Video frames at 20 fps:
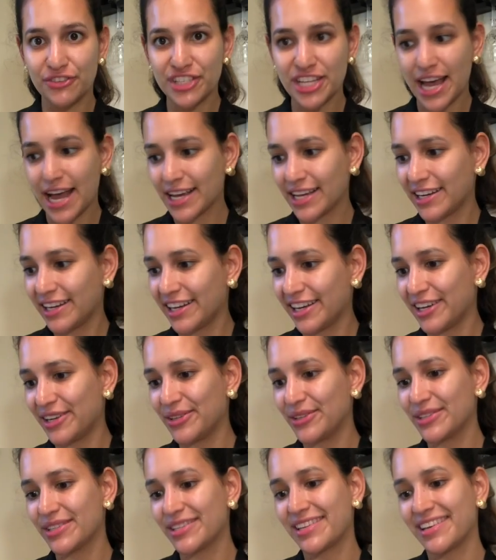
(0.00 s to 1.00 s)
tacky
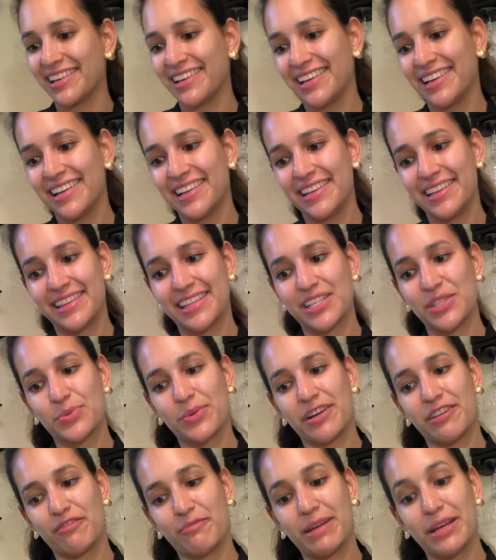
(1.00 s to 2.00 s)
nails. That's
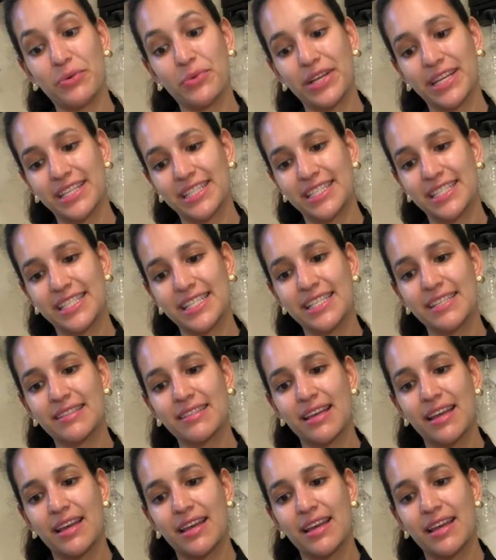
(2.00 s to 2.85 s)
one of my weaknesses.